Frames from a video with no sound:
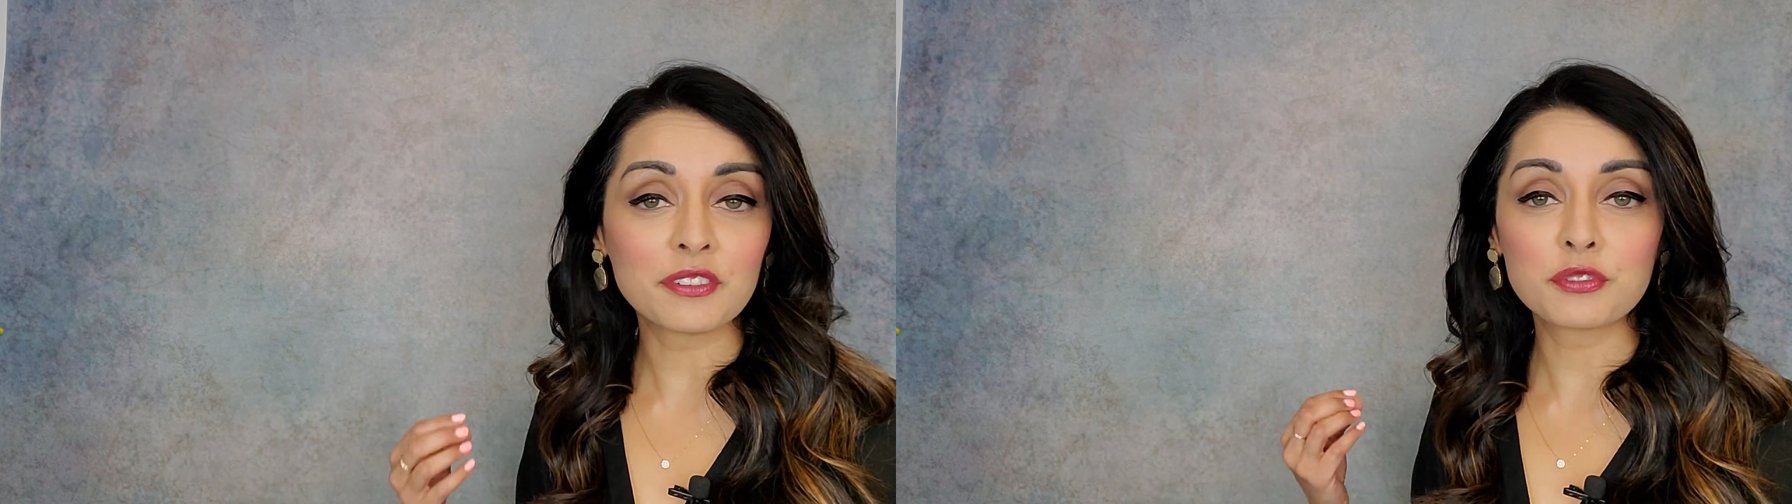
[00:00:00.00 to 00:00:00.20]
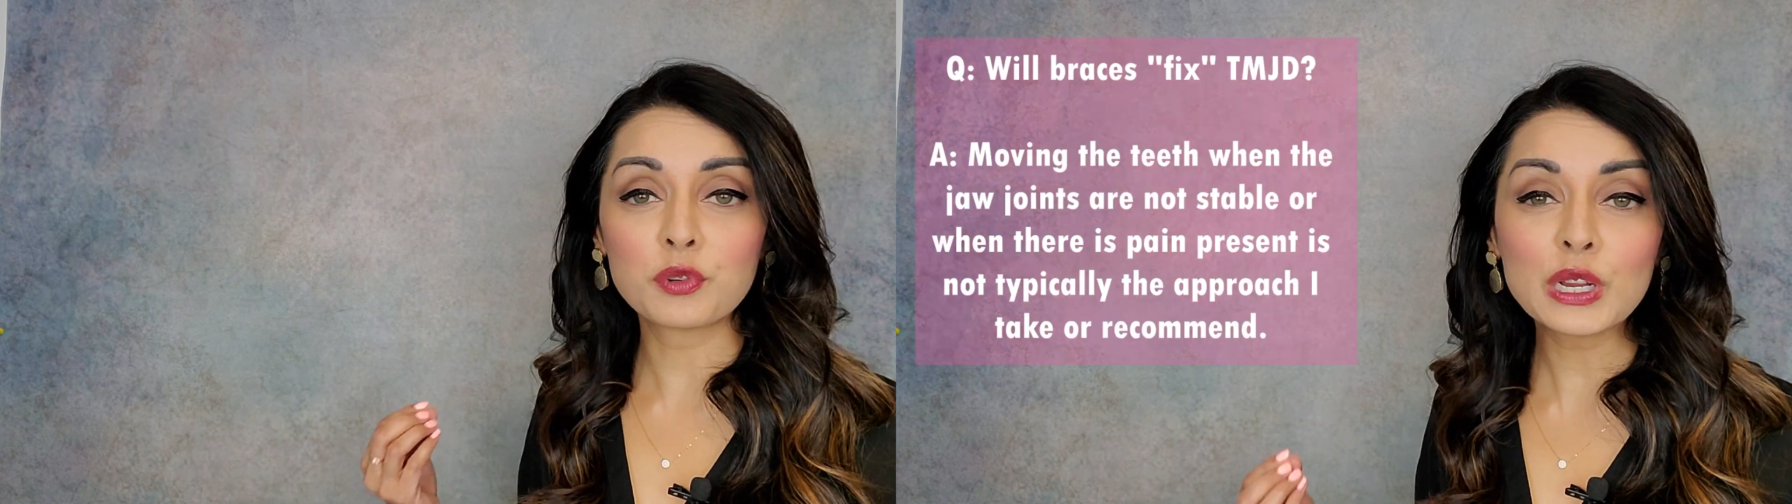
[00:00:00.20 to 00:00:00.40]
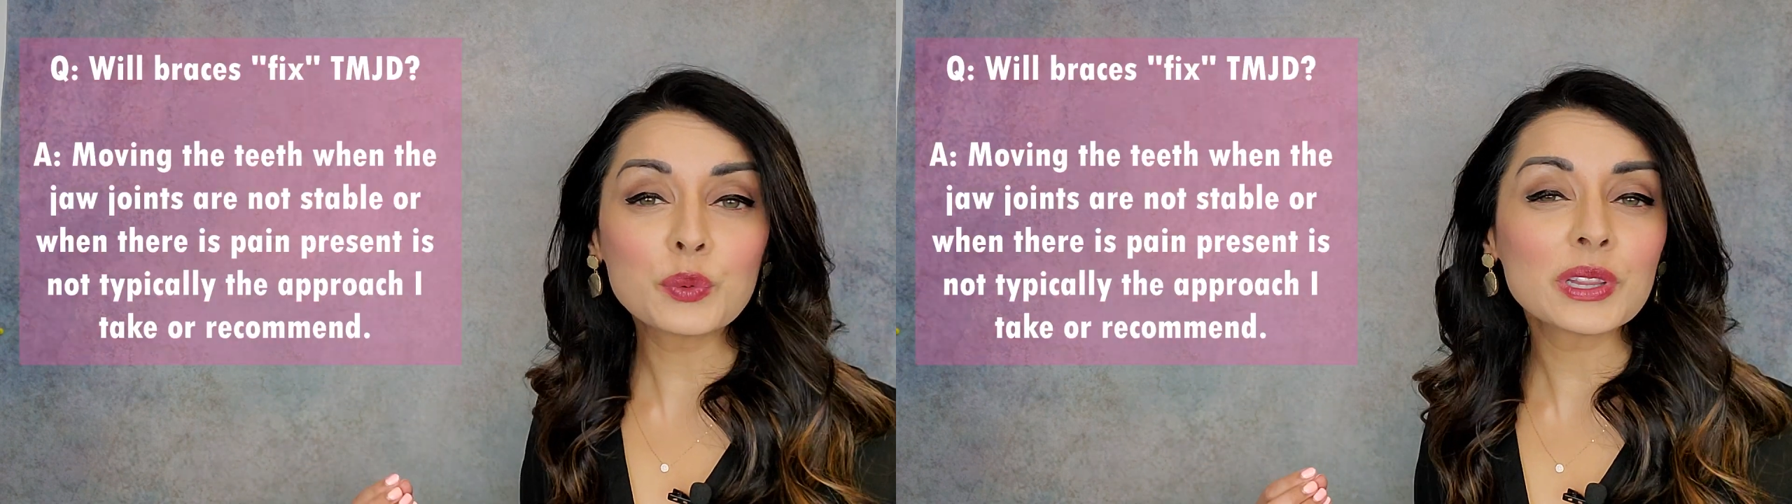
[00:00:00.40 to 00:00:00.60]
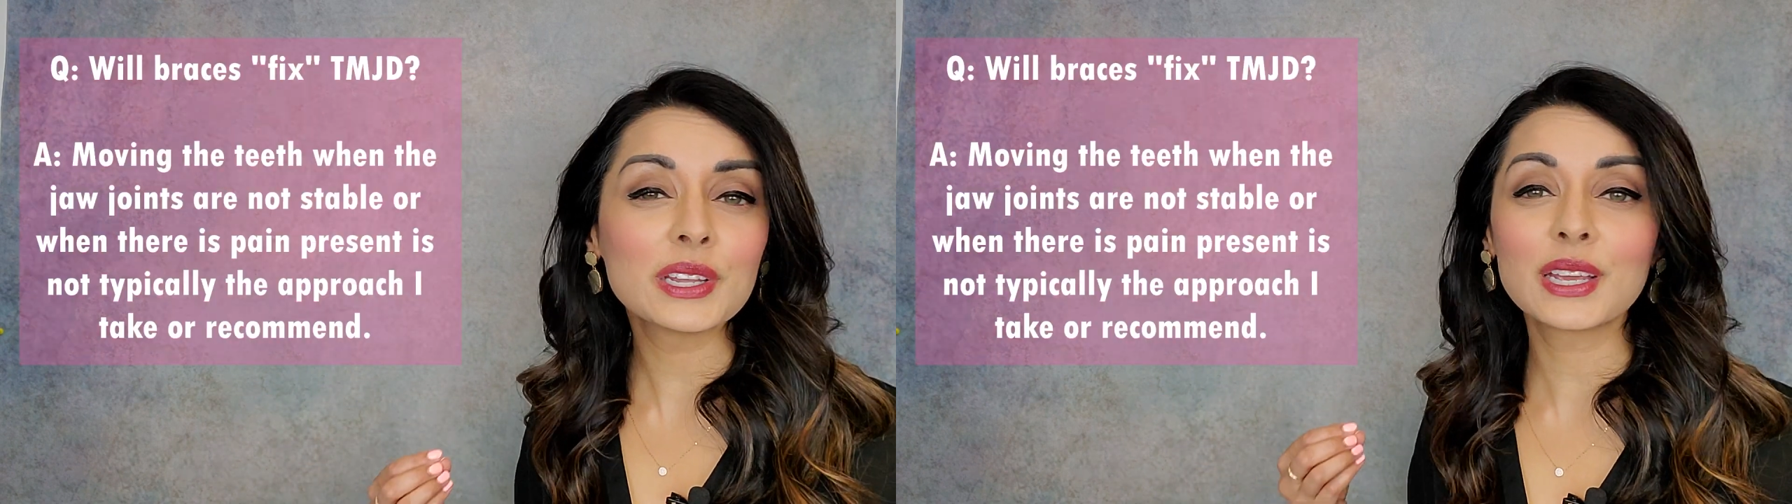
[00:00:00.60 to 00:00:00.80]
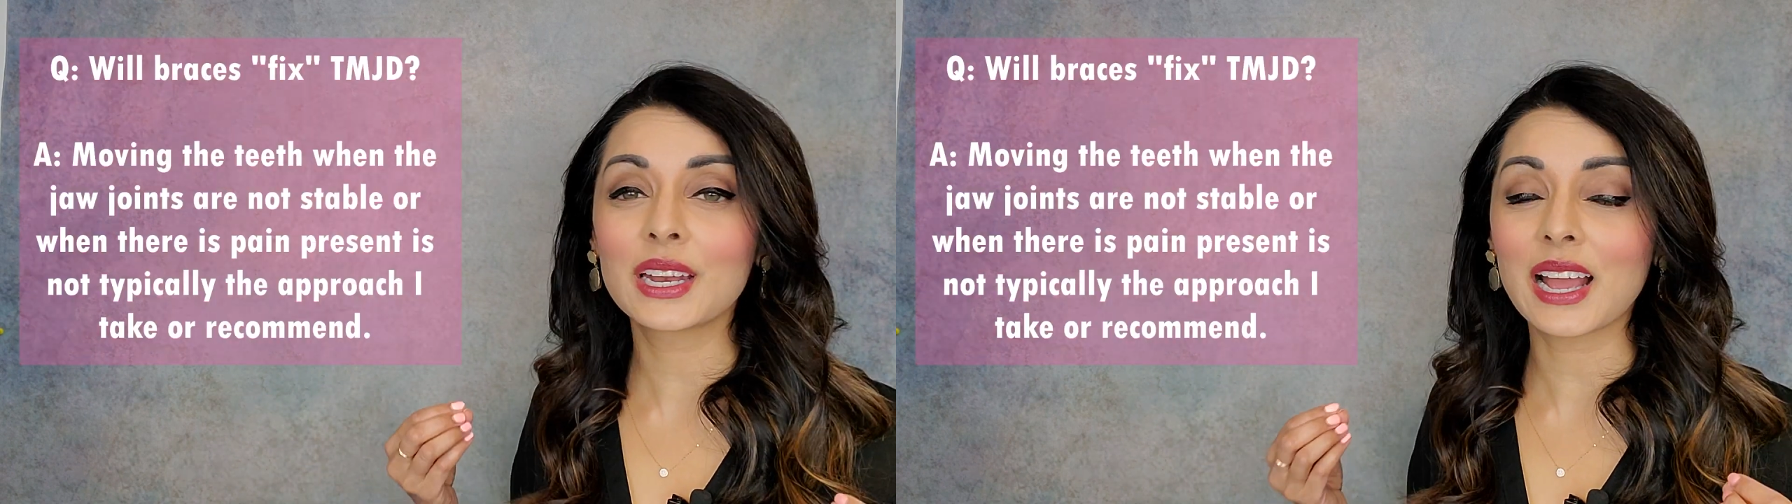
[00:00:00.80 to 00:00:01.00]

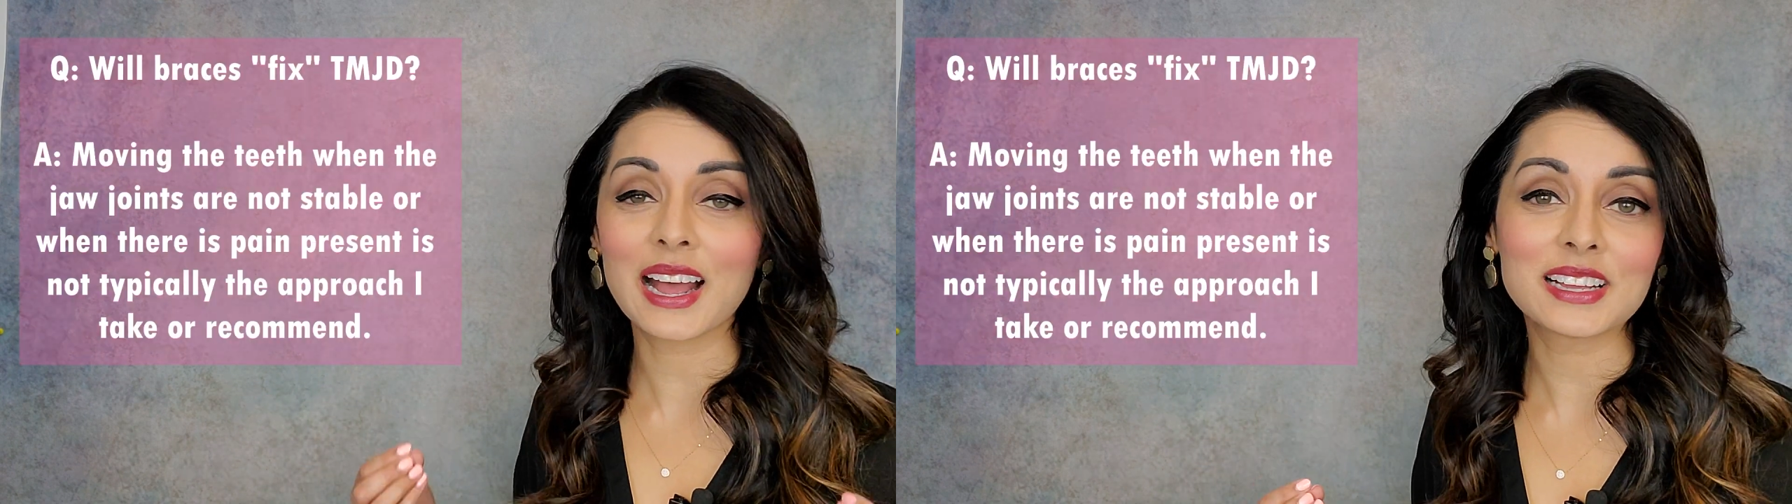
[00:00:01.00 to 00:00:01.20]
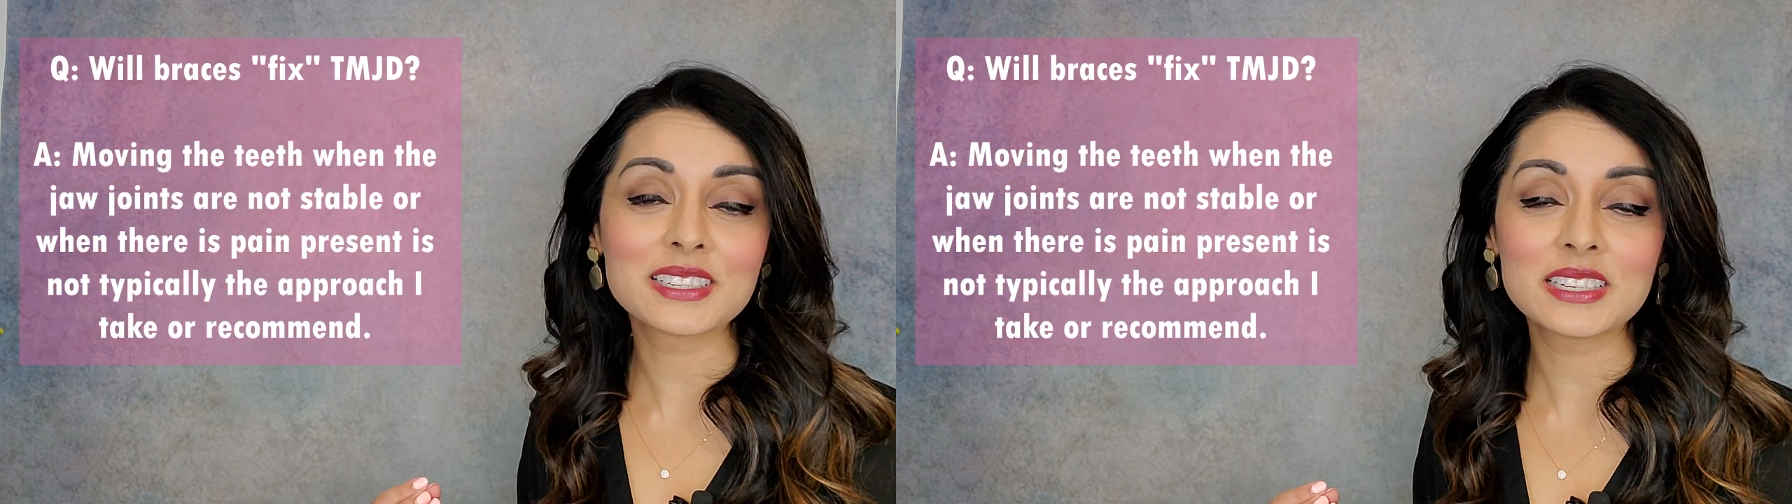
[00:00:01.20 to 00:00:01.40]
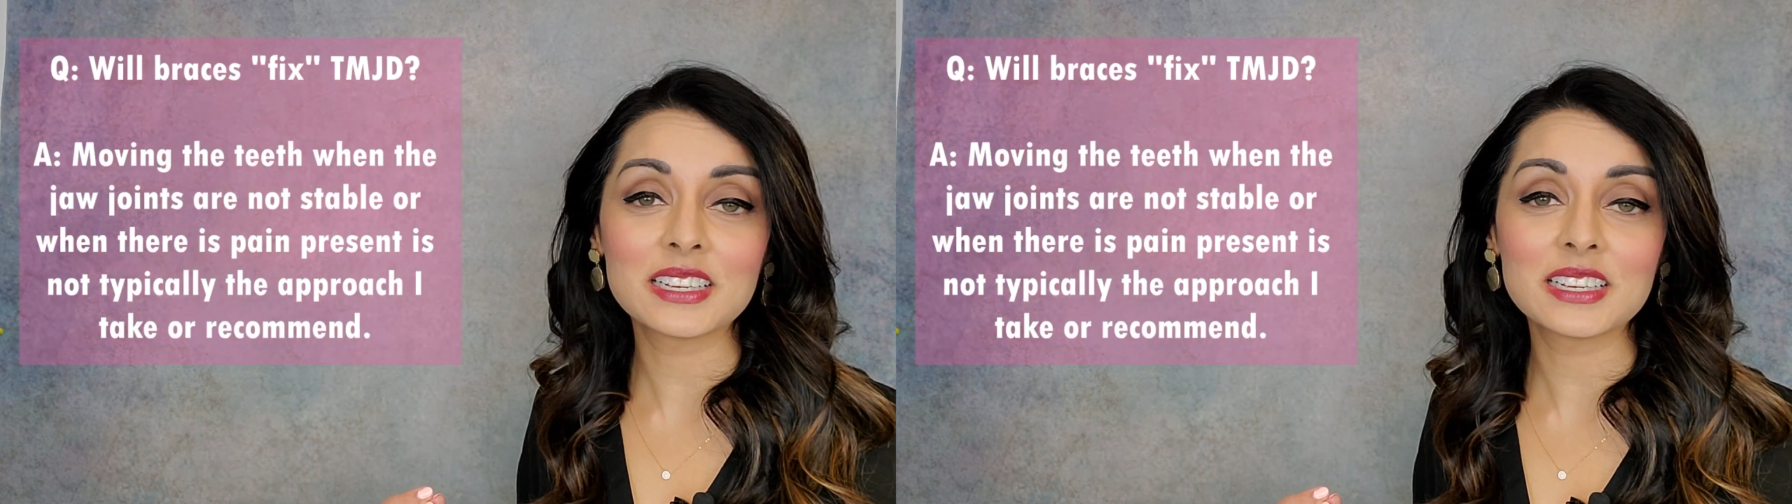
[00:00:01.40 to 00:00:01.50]
frequently get asked